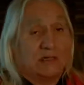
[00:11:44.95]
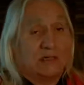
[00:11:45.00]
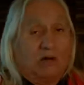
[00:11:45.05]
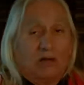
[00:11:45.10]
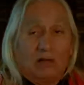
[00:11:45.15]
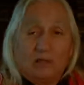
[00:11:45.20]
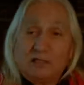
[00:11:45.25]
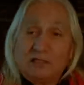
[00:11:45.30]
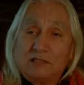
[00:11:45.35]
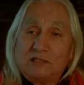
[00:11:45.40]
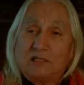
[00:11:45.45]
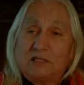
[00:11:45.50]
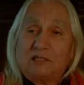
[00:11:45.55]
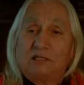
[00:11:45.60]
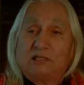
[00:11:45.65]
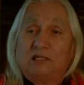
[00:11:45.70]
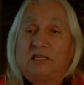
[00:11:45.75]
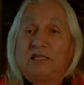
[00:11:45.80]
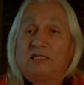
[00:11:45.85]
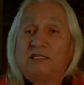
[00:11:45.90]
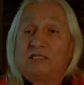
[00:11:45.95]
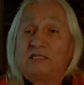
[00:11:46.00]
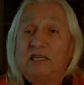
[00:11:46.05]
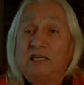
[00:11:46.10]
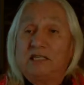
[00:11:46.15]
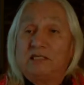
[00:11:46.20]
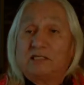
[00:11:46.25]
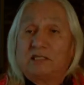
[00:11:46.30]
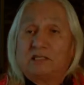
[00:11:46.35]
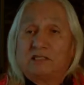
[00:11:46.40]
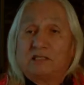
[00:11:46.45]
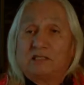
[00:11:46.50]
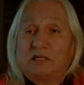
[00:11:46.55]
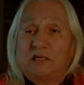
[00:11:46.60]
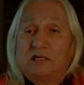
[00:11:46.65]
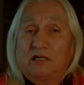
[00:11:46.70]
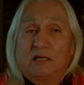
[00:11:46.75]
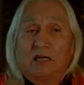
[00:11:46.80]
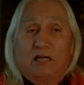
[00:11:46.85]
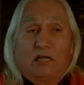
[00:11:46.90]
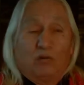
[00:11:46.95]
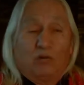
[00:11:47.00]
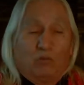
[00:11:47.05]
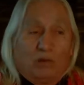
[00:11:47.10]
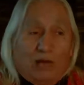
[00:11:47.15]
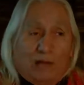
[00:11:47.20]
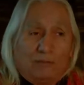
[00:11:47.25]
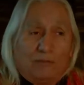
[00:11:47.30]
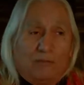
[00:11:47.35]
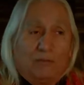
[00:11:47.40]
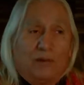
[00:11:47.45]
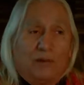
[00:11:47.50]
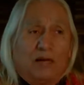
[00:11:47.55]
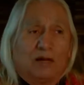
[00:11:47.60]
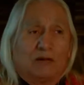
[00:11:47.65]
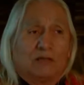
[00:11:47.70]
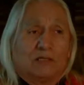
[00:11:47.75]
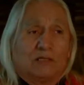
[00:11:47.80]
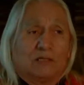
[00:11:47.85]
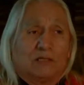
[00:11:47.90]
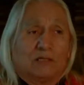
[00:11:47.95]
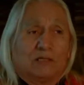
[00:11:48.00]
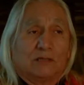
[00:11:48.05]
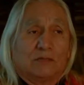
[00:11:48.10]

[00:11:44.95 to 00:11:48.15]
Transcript: all of these diseases, and wipe them out